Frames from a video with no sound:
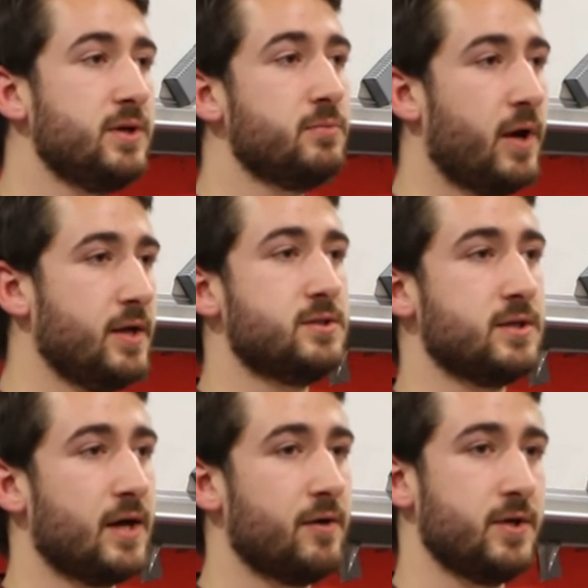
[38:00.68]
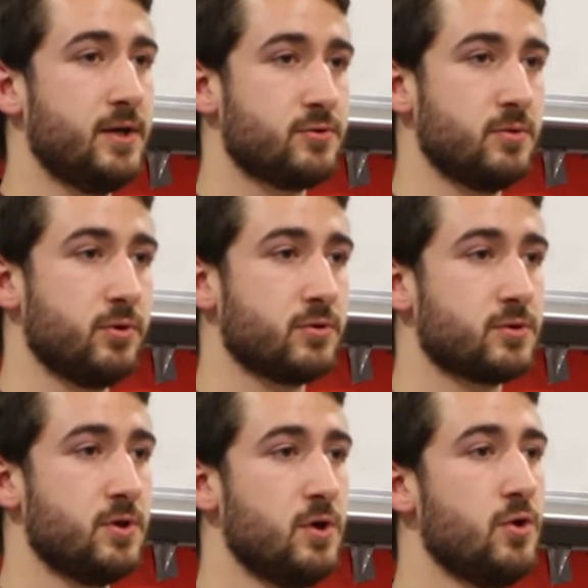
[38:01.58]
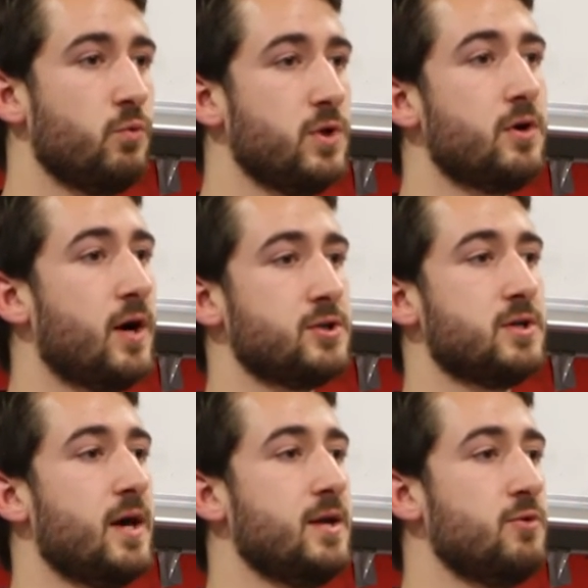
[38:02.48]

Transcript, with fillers: and pasted out of the history books, with not actually any